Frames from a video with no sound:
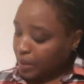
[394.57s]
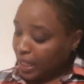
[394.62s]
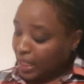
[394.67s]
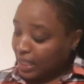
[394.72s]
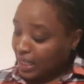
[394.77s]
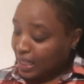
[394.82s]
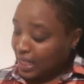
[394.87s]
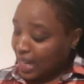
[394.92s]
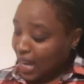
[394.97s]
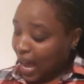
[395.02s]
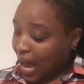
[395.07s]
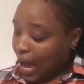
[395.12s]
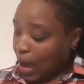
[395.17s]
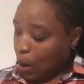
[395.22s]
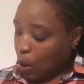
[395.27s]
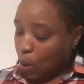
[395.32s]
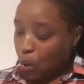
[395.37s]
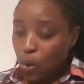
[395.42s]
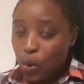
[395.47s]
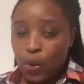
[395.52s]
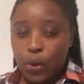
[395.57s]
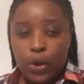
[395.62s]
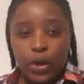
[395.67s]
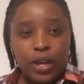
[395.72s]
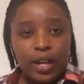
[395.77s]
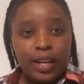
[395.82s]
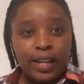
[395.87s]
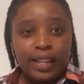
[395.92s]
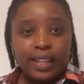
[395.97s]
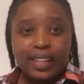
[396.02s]
Now,
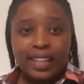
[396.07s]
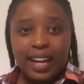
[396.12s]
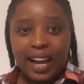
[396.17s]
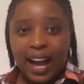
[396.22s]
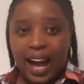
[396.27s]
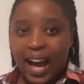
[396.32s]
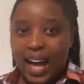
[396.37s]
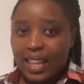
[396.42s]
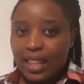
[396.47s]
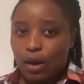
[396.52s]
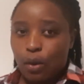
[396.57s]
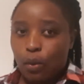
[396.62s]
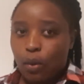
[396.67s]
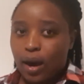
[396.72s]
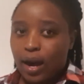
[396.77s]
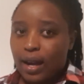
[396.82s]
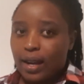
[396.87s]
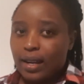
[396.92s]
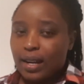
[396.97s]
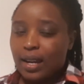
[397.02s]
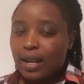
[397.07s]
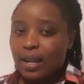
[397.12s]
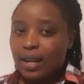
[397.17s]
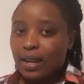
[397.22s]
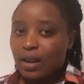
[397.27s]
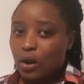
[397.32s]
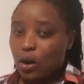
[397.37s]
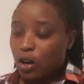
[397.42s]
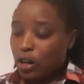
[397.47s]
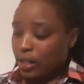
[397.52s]
the other word
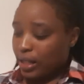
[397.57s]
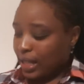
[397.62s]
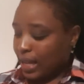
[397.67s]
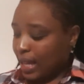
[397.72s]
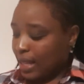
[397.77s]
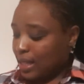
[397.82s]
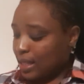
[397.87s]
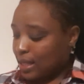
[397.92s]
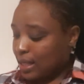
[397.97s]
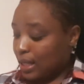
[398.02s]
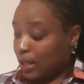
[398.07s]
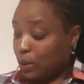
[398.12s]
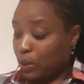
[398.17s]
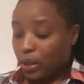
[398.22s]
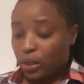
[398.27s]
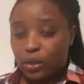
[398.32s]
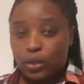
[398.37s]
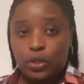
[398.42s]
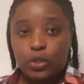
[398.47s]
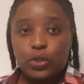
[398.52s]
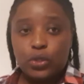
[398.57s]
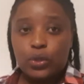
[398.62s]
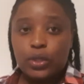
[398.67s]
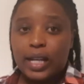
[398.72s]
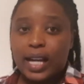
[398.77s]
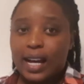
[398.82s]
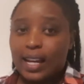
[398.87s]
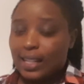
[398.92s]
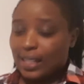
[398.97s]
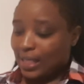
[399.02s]
or the other thing we're going to
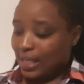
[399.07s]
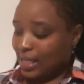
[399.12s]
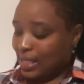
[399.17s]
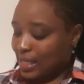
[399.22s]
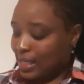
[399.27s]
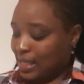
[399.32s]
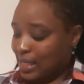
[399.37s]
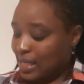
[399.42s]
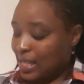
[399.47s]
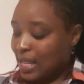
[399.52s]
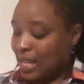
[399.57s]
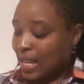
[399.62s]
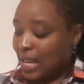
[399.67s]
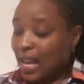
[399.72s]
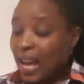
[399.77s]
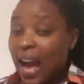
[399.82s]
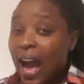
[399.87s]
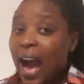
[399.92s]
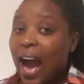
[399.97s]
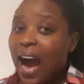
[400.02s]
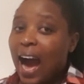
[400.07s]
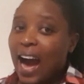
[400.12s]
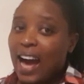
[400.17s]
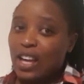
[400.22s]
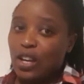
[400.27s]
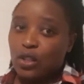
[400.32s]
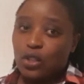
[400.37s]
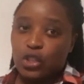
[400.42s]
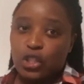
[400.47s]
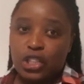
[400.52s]
learn is
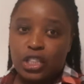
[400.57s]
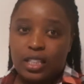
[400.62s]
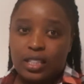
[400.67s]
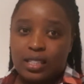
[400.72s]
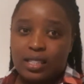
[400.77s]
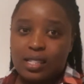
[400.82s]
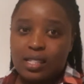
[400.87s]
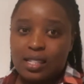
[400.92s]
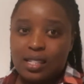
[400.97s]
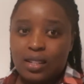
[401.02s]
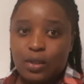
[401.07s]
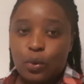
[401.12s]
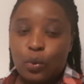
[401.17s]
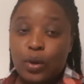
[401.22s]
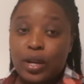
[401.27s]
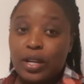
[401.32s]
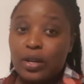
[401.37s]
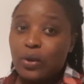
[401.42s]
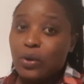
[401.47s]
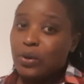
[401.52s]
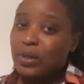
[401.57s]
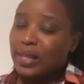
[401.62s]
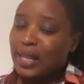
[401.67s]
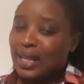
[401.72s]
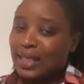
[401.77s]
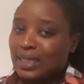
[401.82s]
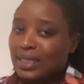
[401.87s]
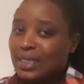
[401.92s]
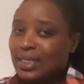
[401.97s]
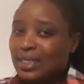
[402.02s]
iron sheets. We know
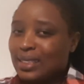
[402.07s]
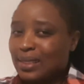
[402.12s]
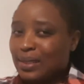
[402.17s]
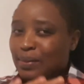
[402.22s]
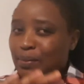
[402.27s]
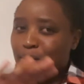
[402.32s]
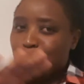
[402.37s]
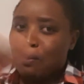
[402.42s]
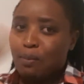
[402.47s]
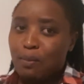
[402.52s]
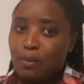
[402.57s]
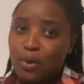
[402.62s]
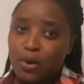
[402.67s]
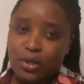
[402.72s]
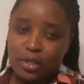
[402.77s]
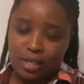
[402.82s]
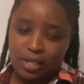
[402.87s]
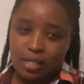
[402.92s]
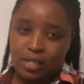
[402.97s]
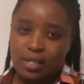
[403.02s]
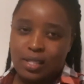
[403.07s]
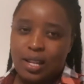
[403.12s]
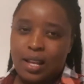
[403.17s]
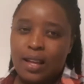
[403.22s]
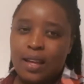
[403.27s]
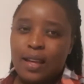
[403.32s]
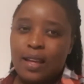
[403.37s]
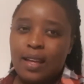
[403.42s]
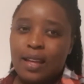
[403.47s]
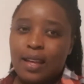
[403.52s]
that most
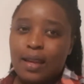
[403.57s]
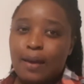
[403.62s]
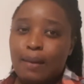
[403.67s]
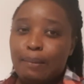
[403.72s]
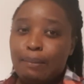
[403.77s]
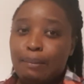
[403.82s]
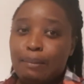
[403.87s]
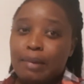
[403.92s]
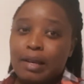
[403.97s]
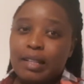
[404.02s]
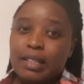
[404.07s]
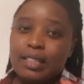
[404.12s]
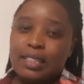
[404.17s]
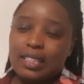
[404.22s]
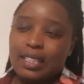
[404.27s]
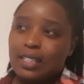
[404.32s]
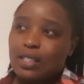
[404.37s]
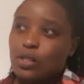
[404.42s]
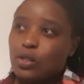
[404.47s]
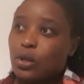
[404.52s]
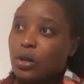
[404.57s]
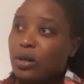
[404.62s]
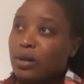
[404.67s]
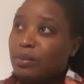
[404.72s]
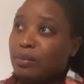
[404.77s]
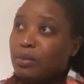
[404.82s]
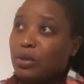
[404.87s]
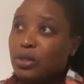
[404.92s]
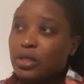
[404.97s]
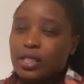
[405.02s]
buildings or
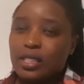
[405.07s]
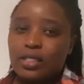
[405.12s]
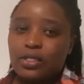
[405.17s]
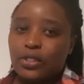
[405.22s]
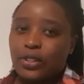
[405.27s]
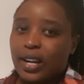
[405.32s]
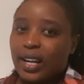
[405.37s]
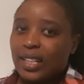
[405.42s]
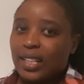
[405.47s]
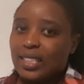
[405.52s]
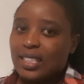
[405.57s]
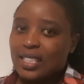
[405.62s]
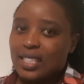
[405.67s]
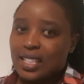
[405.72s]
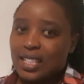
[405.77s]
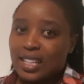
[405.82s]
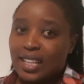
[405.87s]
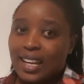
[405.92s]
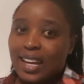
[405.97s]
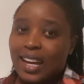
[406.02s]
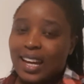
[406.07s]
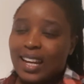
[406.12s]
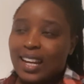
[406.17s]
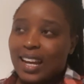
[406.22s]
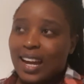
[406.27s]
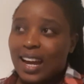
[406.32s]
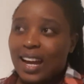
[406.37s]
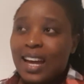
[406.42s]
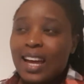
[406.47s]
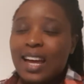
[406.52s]
most structures in
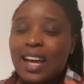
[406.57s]
Kenya